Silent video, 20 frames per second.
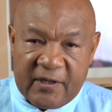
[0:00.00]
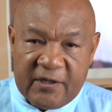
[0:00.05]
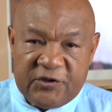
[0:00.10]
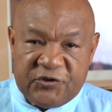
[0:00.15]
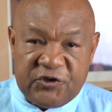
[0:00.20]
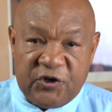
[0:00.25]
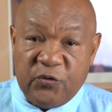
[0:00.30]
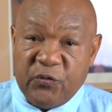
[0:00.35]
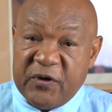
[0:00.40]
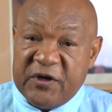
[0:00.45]

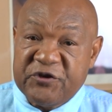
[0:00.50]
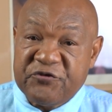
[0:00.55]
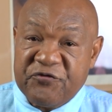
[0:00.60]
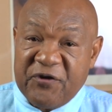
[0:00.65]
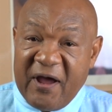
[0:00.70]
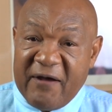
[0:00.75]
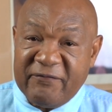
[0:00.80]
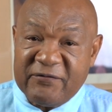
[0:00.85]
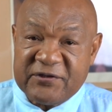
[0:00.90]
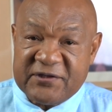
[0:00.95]
So we
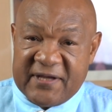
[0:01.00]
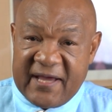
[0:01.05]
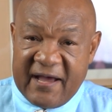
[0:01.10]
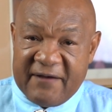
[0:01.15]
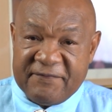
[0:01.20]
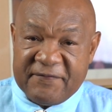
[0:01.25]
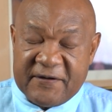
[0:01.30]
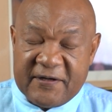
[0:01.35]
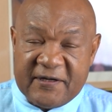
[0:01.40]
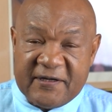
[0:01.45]
traveled to
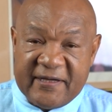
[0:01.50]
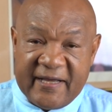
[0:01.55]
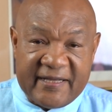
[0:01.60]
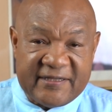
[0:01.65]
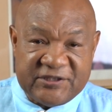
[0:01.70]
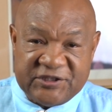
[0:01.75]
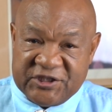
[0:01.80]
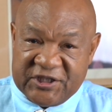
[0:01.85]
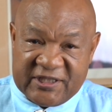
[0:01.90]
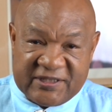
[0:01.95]
Africa,
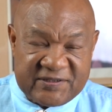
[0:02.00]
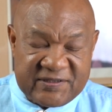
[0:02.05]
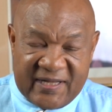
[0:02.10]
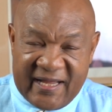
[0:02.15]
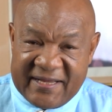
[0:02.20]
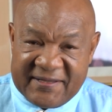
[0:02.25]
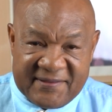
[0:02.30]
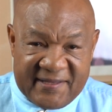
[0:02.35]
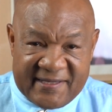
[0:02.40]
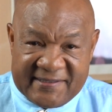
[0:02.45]
and just
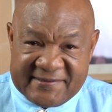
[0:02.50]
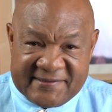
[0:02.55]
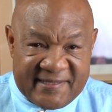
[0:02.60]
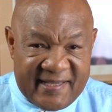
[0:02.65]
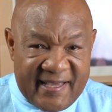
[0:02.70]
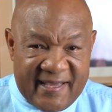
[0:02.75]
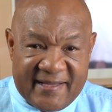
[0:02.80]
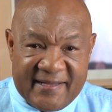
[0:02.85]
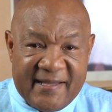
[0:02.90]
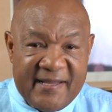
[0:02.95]
like they
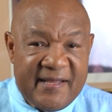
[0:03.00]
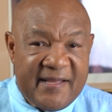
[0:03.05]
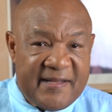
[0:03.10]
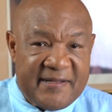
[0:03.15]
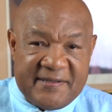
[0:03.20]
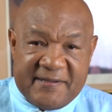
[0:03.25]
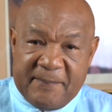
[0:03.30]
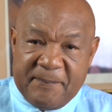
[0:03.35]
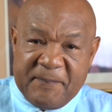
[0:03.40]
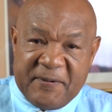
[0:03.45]
said,
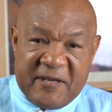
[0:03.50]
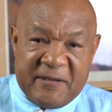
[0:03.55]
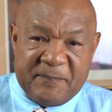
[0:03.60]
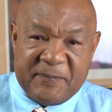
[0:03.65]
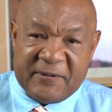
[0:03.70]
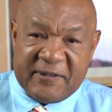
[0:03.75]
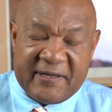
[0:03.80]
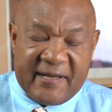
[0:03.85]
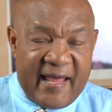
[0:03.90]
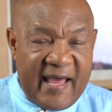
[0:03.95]
the
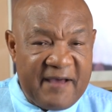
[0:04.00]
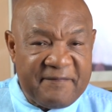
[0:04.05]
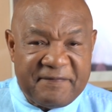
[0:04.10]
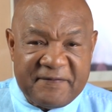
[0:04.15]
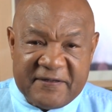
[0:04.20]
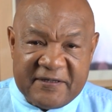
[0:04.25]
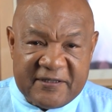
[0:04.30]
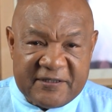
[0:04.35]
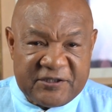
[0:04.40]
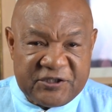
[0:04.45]
people in
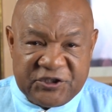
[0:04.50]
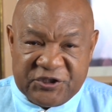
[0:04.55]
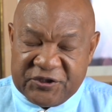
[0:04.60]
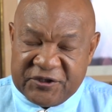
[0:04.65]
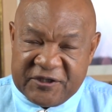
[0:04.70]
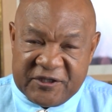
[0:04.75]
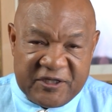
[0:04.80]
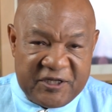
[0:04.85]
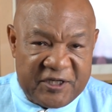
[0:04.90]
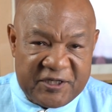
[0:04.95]
Africa took
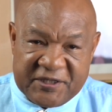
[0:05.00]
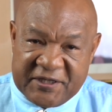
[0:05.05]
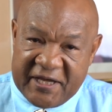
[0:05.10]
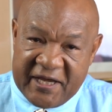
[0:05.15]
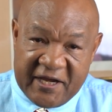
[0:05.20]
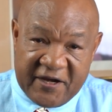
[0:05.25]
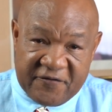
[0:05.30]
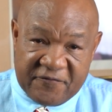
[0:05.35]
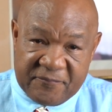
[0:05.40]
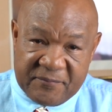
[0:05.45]
good
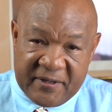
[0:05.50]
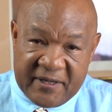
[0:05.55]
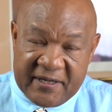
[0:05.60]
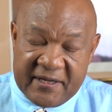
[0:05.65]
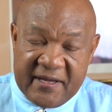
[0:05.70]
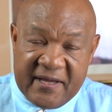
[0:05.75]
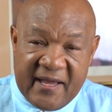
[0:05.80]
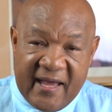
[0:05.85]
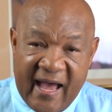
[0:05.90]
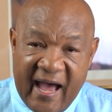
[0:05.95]
care of me.
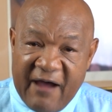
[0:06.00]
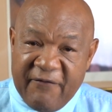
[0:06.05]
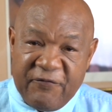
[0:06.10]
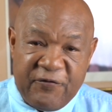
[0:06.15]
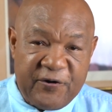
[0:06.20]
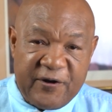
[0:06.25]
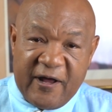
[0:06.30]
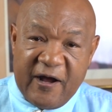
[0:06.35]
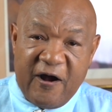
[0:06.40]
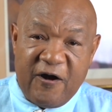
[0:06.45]
I've
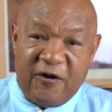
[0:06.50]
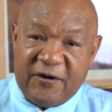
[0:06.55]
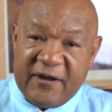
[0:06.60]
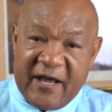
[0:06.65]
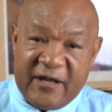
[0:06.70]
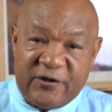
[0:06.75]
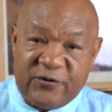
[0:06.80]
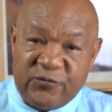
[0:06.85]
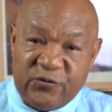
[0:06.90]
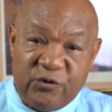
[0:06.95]
heard all
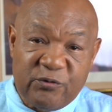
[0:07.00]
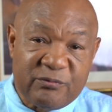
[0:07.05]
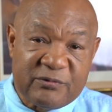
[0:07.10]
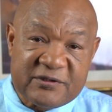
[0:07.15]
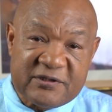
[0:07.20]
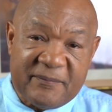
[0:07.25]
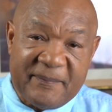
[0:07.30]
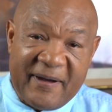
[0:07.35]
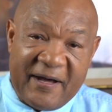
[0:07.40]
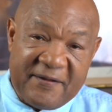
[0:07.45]
kind of rumors
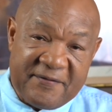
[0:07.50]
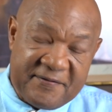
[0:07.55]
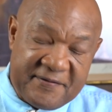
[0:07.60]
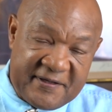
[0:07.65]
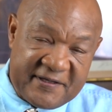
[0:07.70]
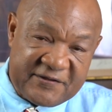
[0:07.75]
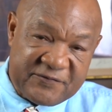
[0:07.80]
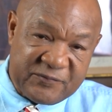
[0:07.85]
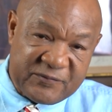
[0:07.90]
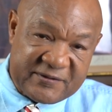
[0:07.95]
about
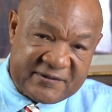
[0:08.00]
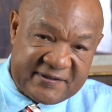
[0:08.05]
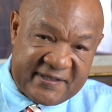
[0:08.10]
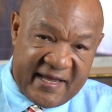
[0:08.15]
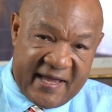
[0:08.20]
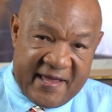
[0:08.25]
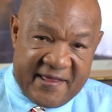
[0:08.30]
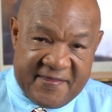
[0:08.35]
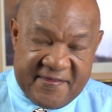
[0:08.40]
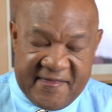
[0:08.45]
this was
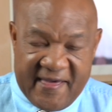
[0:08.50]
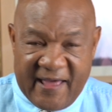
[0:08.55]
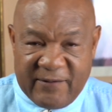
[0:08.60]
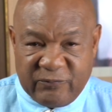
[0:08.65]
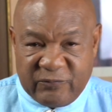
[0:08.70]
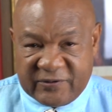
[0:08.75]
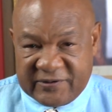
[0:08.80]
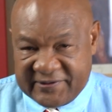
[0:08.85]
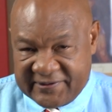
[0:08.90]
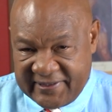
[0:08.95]
said, that
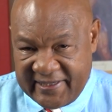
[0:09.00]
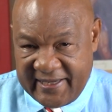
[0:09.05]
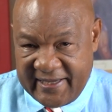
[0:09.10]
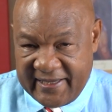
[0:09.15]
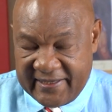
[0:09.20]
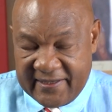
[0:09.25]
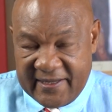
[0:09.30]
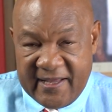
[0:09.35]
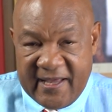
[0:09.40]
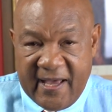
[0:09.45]
was
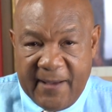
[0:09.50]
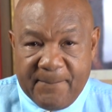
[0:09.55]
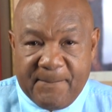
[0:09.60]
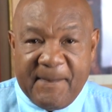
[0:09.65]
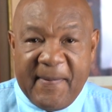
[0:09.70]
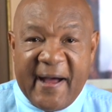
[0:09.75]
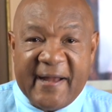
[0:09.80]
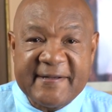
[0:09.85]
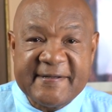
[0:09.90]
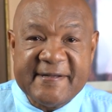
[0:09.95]
said.
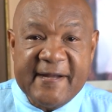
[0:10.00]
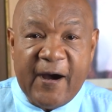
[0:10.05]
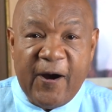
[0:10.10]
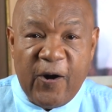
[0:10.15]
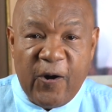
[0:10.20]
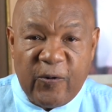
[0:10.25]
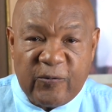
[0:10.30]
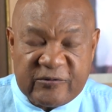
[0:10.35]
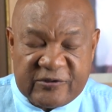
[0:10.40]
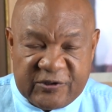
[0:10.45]
My
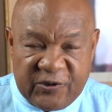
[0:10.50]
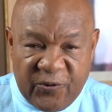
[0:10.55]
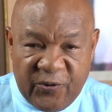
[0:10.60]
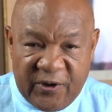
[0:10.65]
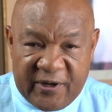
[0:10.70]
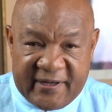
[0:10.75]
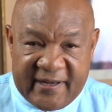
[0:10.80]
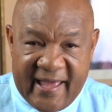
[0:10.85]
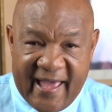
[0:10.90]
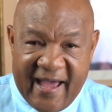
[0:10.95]
dogs
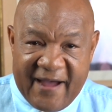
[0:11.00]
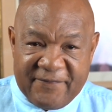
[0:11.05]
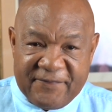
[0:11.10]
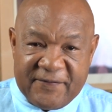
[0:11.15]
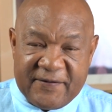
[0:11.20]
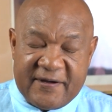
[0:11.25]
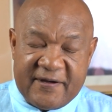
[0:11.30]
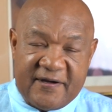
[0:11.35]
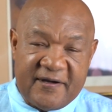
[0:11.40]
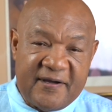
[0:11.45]
going to
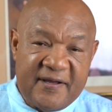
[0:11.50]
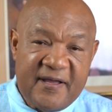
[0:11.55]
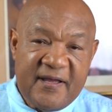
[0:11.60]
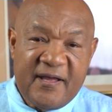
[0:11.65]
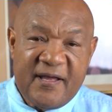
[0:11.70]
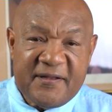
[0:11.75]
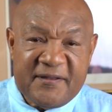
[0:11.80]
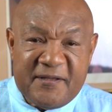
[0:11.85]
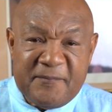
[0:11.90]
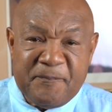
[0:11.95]
Africa.
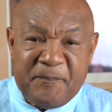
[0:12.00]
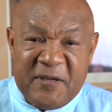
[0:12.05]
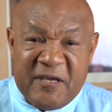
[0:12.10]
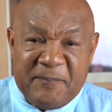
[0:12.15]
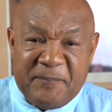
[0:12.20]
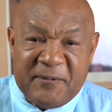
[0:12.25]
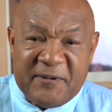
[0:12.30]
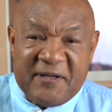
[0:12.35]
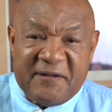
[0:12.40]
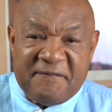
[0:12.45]
The
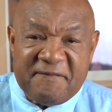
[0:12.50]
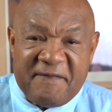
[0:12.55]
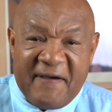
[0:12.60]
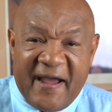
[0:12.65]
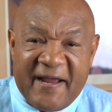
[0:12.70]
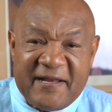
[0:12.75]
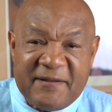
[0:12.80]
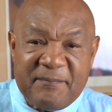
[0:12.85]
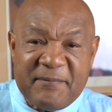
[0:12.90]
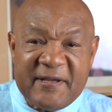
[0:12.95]
people
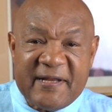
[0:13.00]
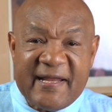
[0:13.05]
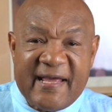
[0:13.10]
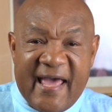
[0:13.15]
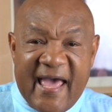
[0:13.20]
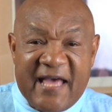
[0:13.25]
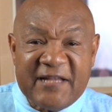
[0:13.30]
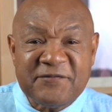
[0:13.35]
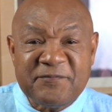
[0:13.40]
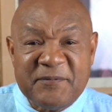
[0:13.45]
invited me. They
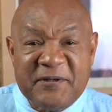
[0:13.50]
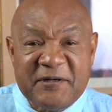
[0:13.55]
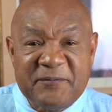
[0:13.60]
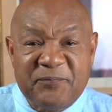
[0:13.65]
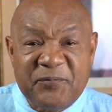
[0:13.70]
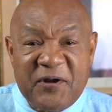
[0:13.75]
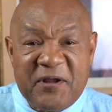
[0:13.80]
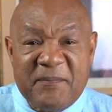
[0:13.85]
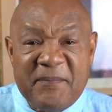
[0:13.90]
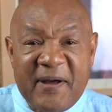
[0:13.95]
asked me to
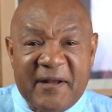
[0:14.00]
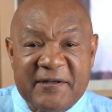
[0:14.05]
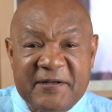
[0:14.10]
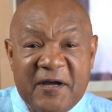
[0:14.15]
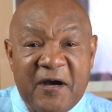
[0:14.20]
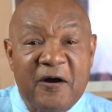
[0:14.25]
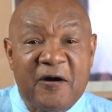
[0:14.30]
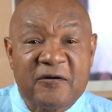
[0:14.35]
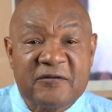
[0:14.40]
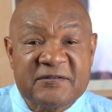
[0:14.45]
bring my
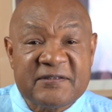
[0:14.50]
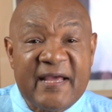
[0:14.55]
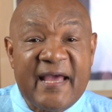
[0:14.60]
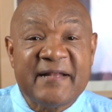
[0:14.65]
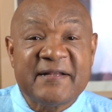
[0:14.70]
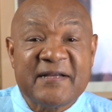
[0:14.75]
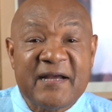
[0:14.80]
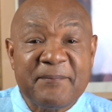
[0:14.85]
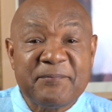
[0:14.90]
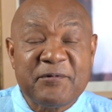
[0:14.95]
dogs. They
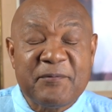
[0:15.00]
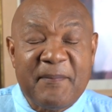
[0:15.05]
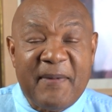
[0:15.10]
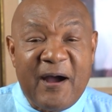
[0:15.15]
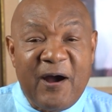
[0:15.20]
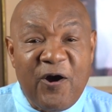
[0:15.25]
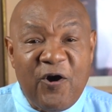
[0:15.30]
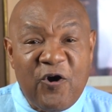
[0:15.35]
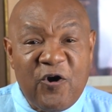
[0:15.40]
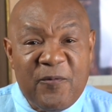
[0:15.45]
had come to my
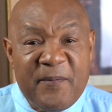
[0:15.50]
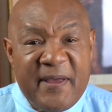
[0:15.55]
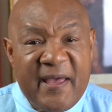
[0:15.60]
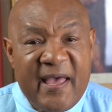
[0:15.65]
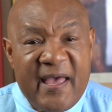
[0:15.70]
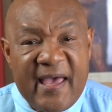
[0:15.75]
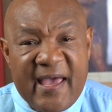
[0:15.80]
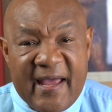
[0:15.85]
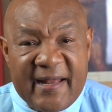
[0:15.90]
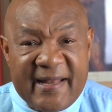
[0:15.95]
home
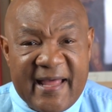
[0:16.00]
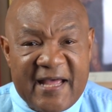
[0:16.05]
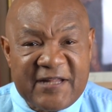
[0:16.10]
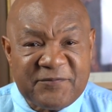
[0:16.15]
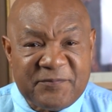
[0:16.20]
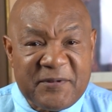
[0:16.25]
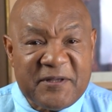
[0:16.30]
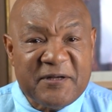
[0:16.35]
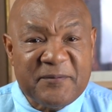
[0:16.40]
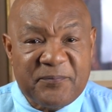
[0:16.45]
and
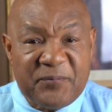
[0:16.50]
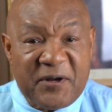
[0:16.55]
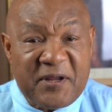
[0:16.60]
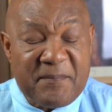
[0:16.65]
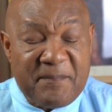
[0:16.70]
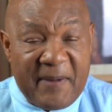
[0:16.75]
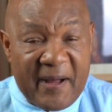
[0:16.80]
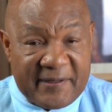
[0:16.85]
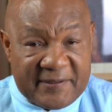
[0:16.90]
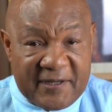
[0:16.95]
asked me to bring
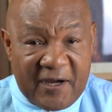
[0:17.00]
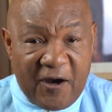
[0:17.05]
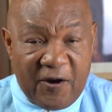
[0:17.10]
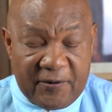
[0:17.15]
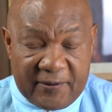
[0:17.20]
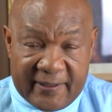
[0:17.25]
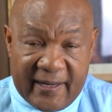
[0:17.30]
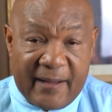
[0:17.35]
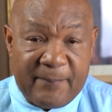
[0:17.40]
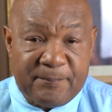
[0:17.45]
my
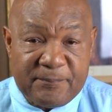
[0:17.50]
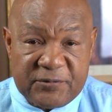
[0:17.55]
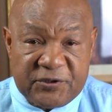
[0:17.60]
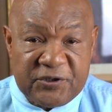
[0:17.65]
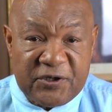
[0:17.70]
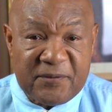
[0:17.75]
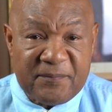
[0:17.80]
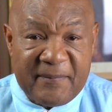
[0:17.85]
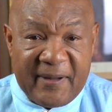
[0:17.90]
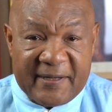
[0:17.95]
dog, and I
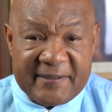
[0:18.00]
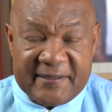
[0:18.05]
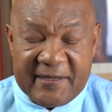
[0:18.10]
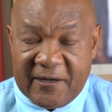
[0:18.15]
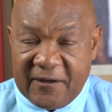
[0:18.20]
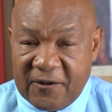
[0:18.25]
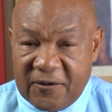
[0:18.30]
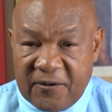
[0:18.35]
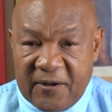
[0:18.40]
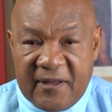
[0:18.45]
took my
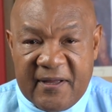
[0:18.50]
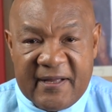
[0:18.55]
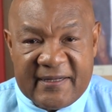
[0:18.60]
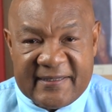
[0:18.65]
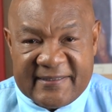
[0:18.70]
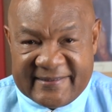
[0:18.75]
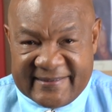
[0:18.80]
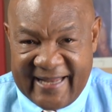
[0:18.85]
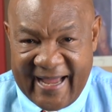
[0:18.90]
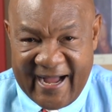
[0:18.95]
dog,
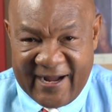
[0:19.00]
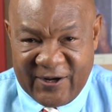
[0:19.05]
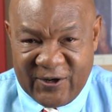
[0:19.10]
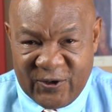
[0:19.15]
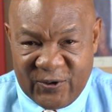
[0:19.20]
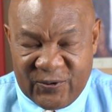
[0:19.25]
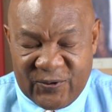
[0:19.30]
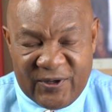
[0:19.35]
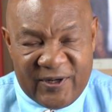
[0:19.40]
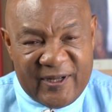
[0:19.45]

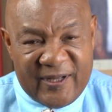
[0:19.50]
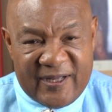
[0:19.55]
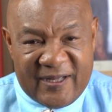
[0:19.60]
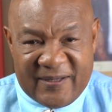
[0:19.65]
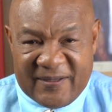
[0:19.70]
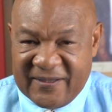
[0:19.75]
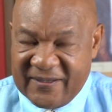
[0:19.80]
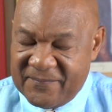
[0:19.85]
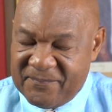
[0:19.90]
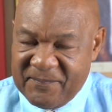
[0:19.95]
Dago,
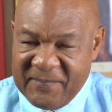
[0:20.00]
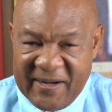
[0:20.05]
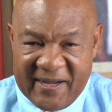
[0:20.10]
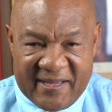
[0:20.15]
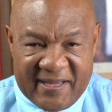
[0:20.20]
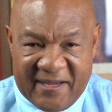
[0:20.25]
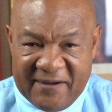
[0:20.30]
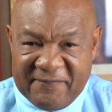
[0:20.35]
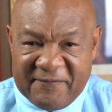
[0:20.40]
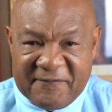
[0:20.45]
my
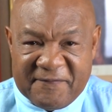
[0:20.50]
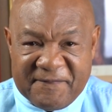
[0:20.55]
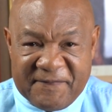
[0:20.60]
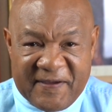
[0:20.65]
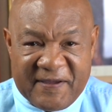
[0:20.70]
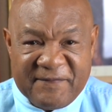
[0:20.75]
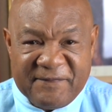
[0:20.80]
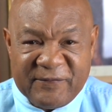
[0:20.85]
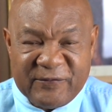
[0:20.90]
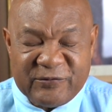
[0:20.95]
ever
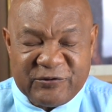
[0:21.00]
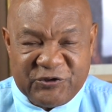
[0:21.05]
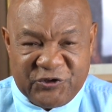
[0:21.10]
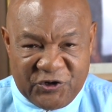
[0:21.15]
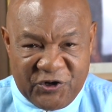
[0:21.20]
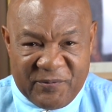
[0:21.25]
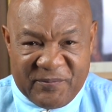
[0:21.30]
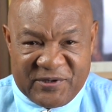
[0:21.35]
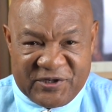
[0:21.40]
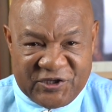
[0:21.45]
faithful
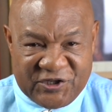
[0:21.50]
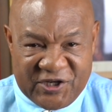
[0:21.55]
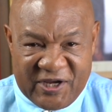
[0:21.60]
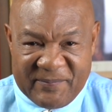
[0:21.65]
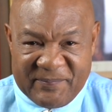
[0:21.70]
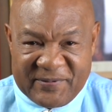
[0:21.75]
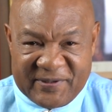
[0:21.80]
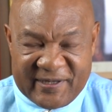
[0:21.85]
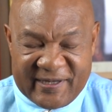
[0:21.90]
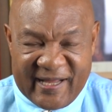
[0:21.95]
German
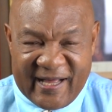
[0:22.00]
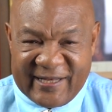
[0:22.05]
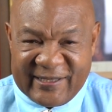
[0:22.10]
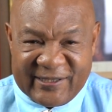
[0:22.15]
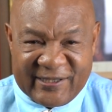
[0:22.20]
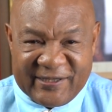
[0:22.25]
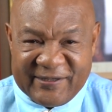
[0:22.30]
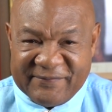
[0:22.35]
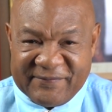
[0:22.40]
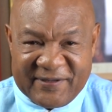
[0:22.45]
Shepherd, and I
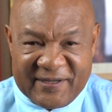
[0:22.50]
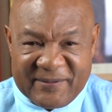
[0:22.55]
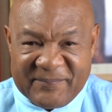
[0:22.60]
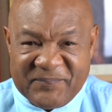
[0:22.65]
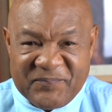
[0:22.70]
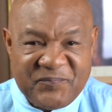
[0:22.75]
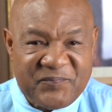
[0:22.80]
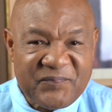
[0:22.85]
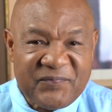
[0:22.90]
loved him.